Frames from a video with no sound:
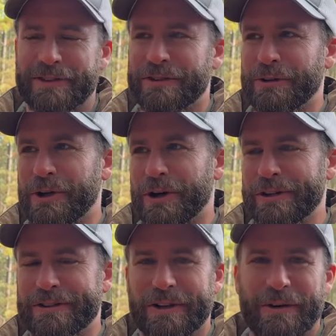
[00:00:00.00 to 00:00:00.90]
for so
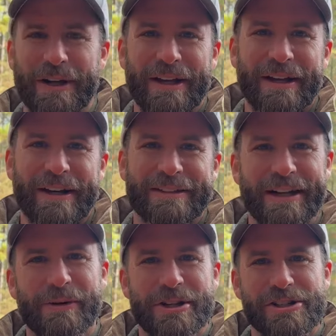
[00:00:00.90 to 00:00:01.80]
long. So uh,
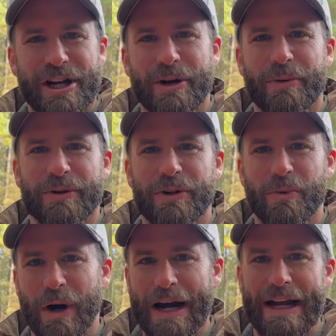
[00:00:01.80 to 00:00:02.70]
today I want to share with you
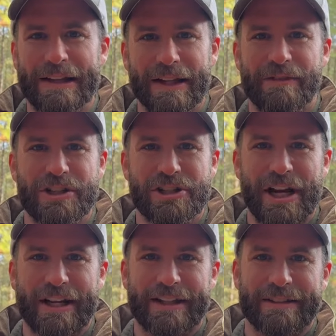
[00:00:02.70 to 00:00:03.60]
why I love this
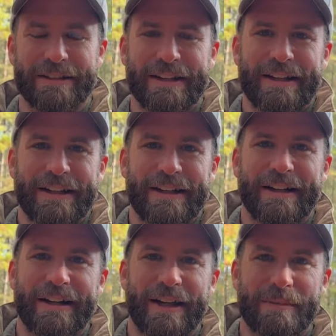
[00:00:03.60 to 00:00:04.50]
jacket
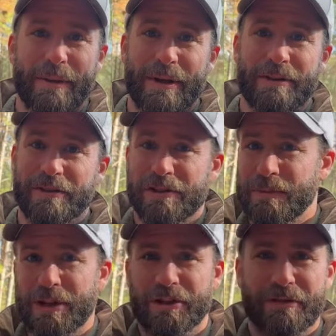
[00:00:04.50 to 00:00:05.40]
uh, and maybe this
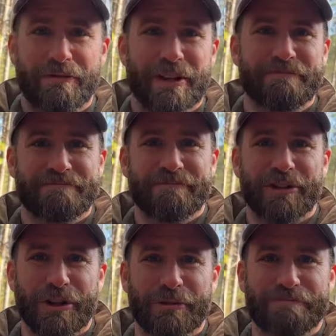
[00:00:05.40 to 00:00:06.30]
could be a good fit
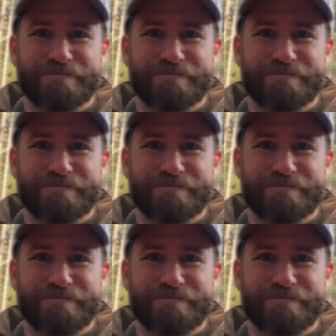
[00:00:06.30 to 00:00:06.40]
for you.